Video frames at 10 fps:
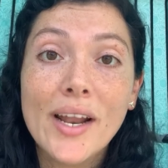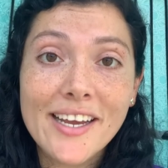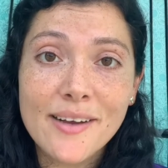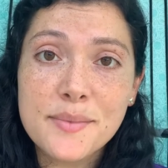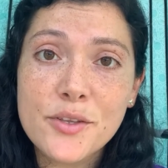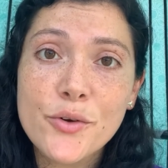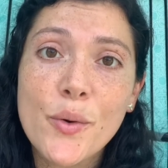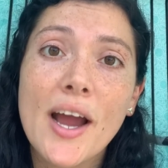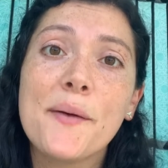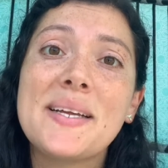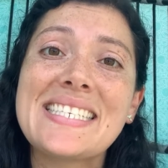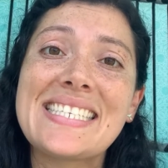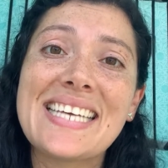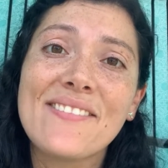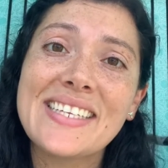it comes to the requirements,
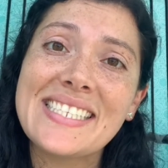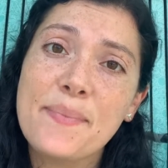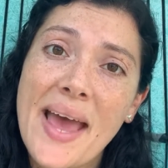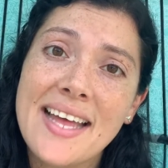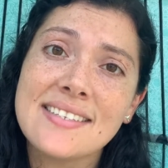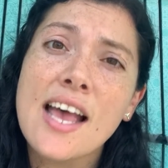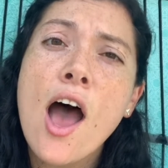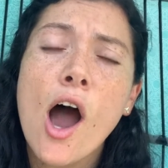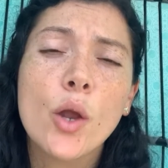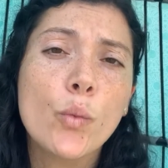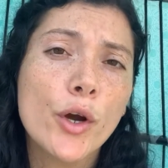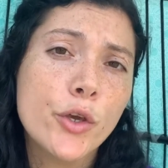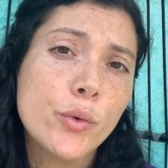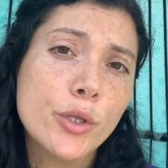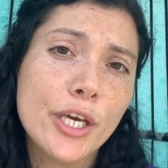it definitely depends on what
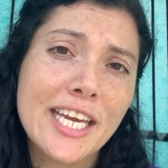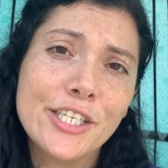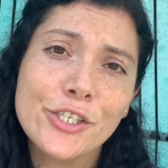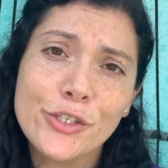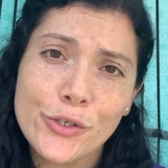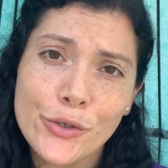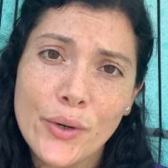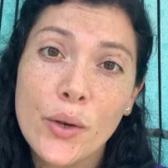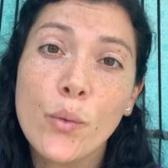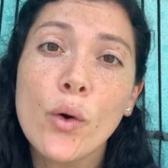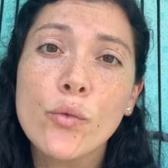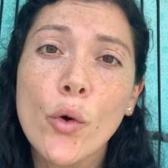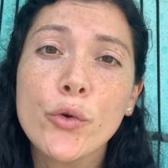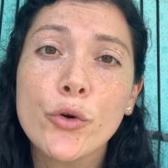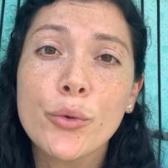you were looking to do and what
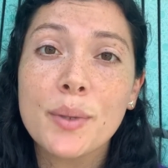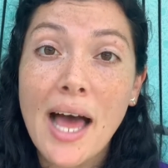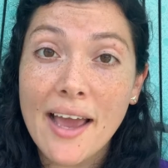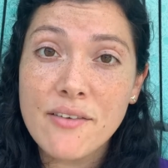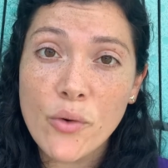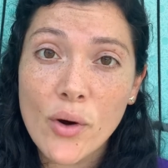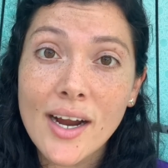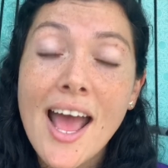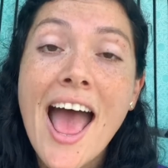role you're applying for.